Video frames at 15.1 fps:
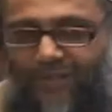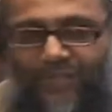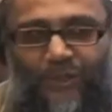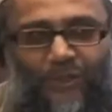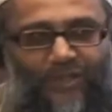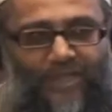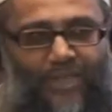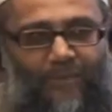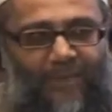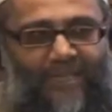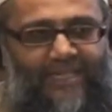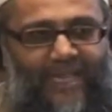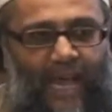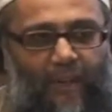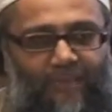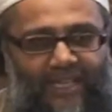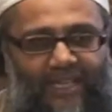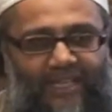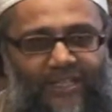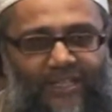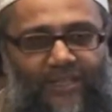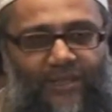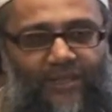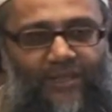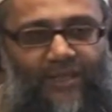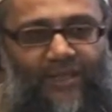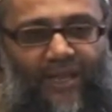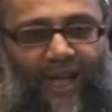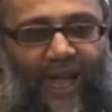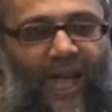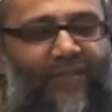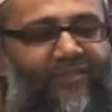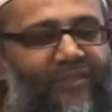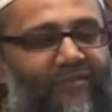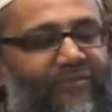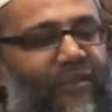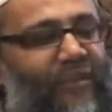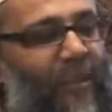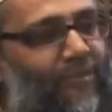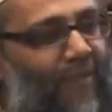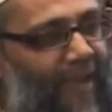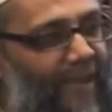resources are being tapped into for the